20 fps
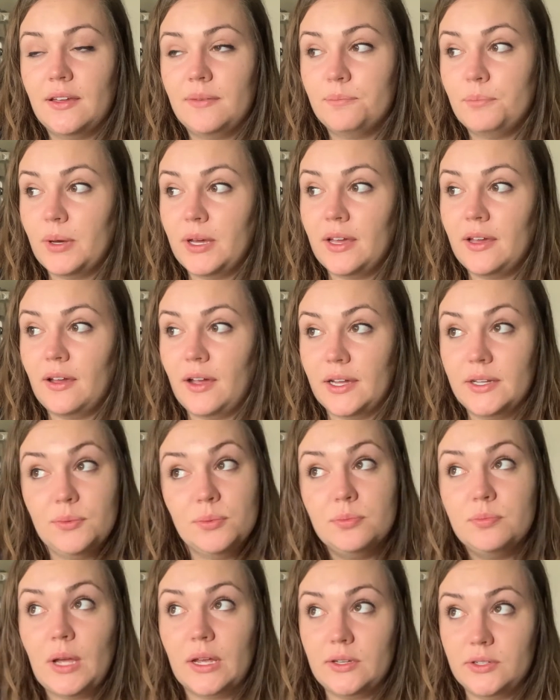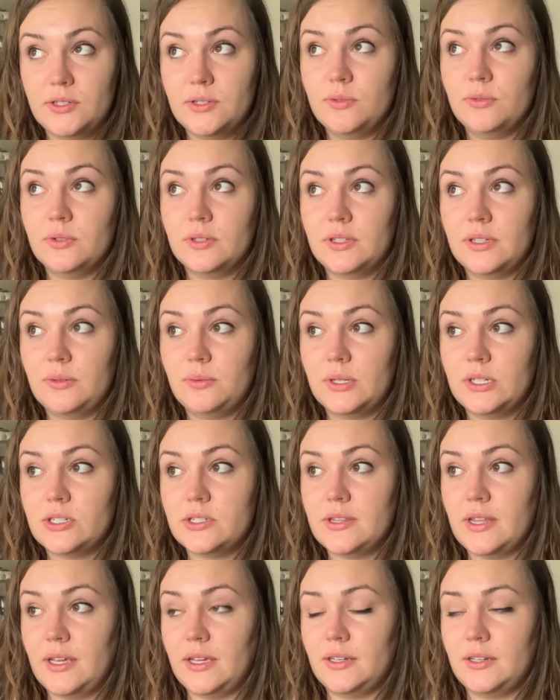but I do really wish
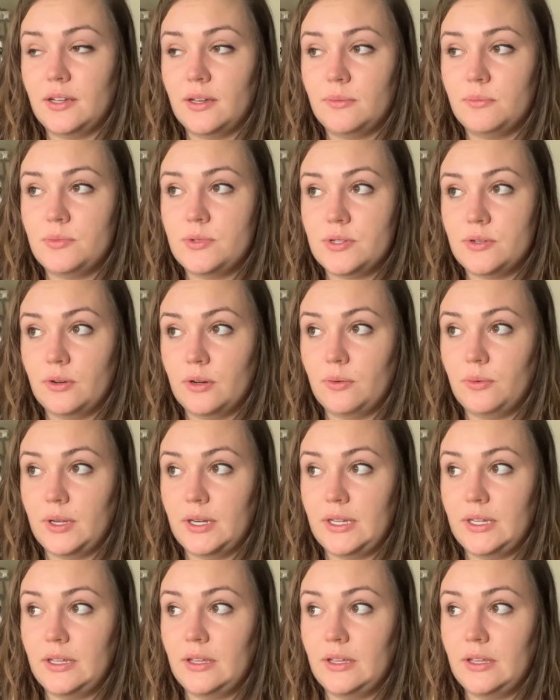they had come to our wedding.